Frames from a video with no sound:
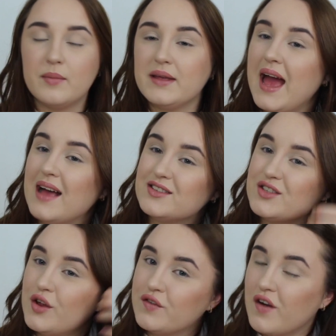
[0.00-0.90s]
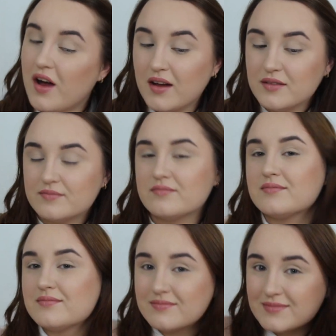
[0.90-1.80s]
But yeah, so far
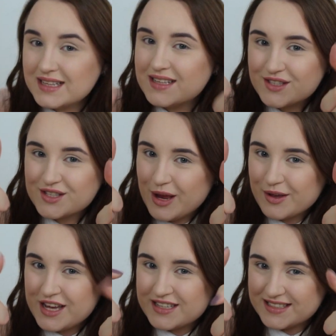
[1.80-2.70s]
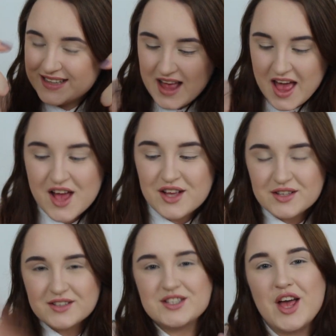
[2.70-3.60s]
so good.
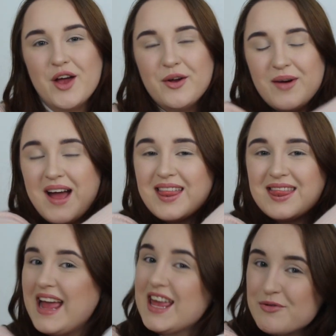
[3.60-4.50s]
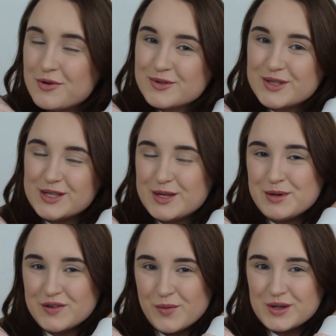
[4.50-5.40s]
So thank you all so
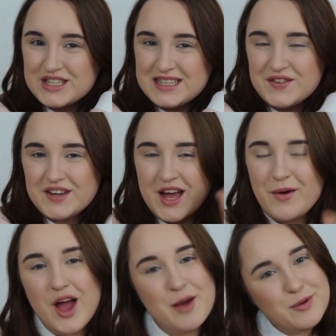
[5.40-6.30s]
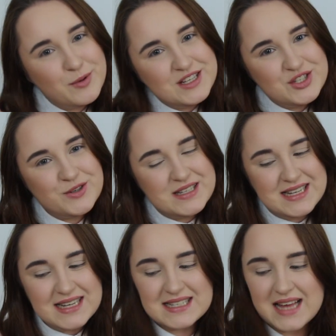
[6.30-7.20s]
much for watching this video. I hope you all enjoyed
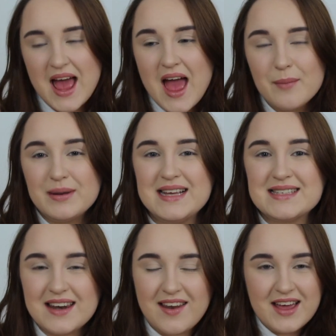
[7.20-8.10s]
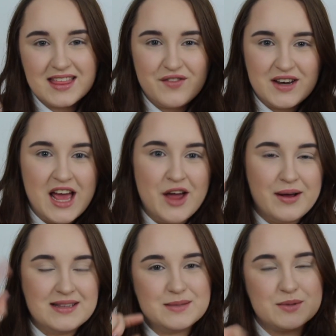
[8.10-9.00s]
it. Please like the video
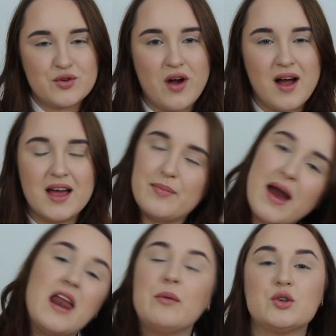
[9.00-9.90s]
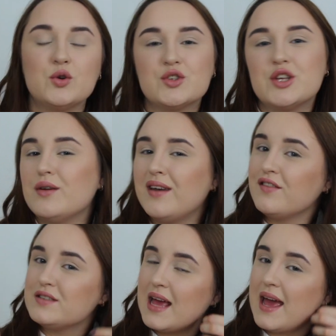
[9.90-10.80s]
and subscribe, and I would also
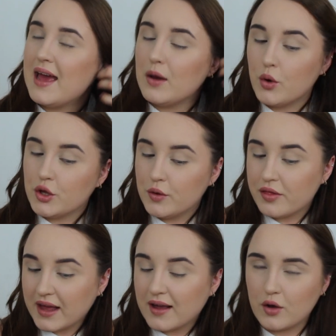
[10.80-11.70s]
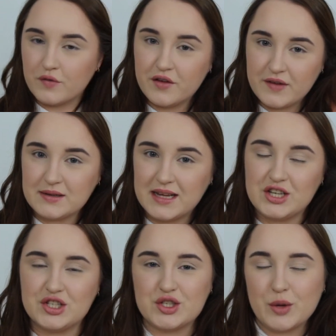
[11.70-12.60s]
love to hear what you think of the
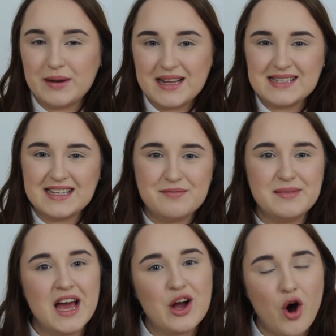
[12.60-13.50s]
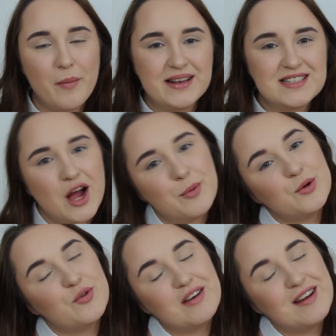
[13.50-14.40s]
foundation, so please leave me a comment. I
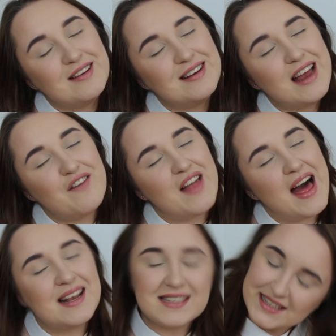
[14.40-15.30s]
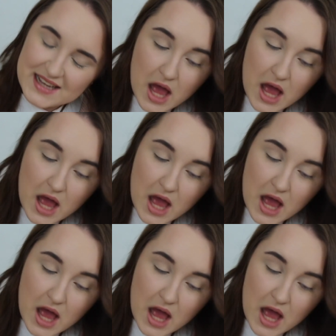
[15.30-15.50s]
would really love that.